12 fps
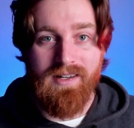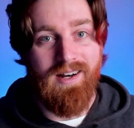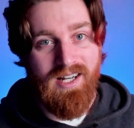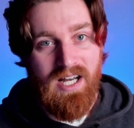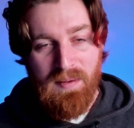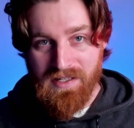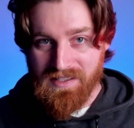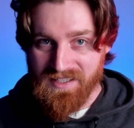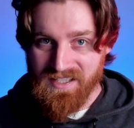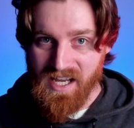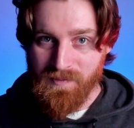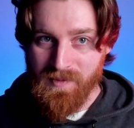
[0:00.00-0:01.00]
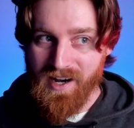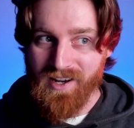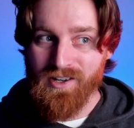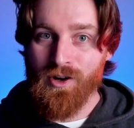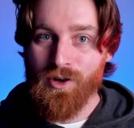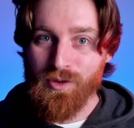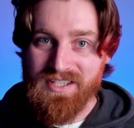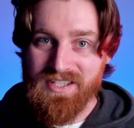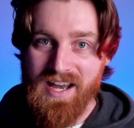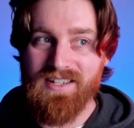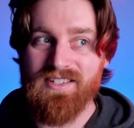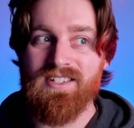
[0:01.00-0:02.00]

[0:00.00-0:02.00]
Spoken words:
at a company that's like mine who says,